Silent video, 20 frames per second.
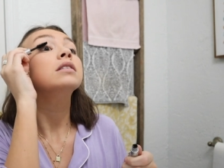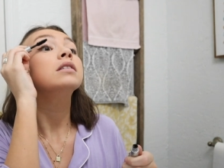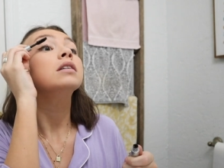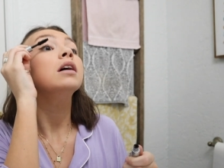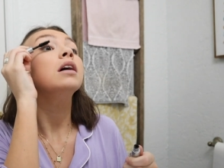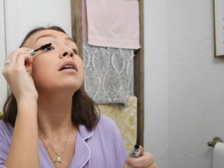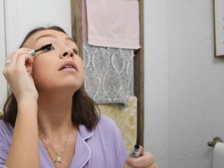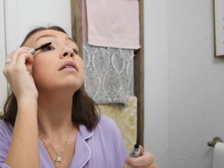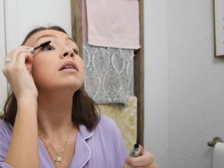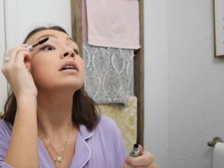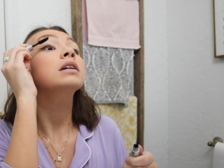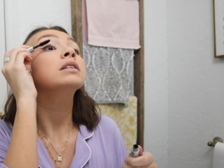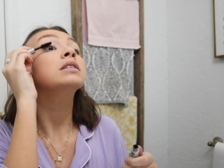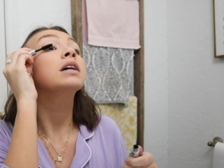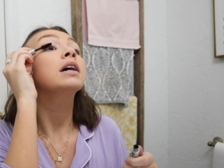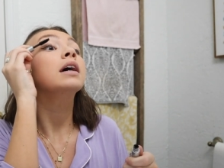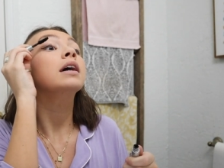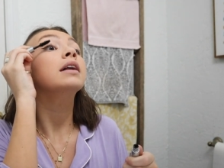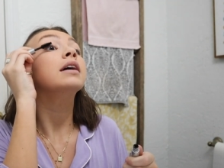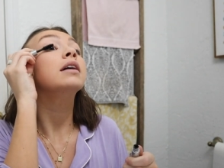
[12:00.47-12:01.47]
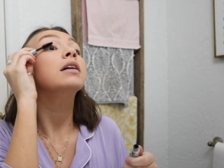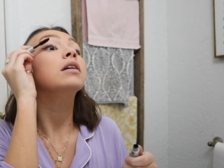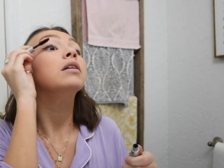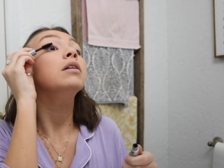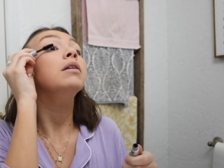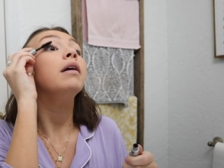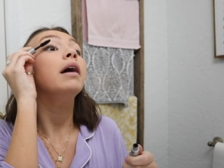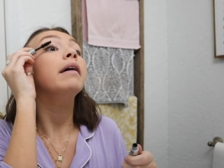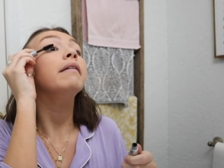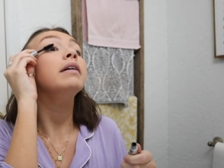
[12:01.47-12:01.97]
so
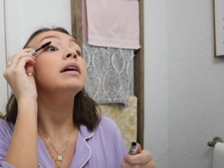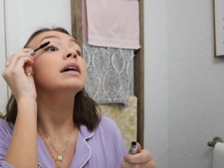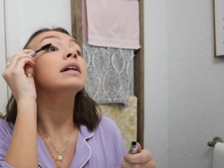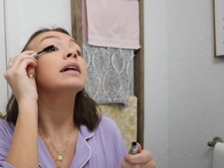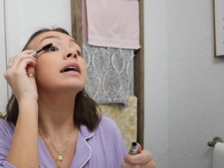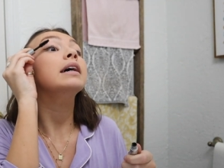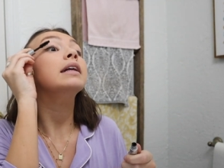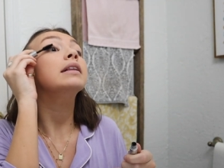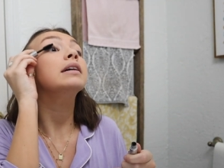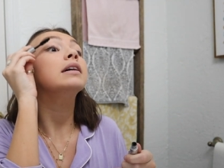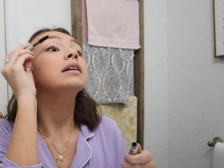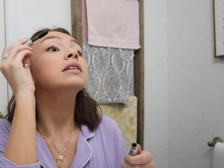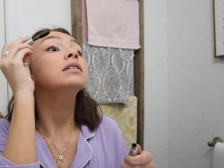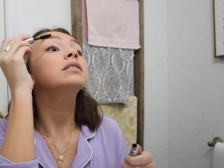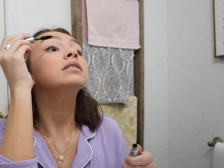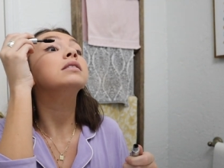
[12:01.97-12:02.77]
excited. Ooh, I really like this.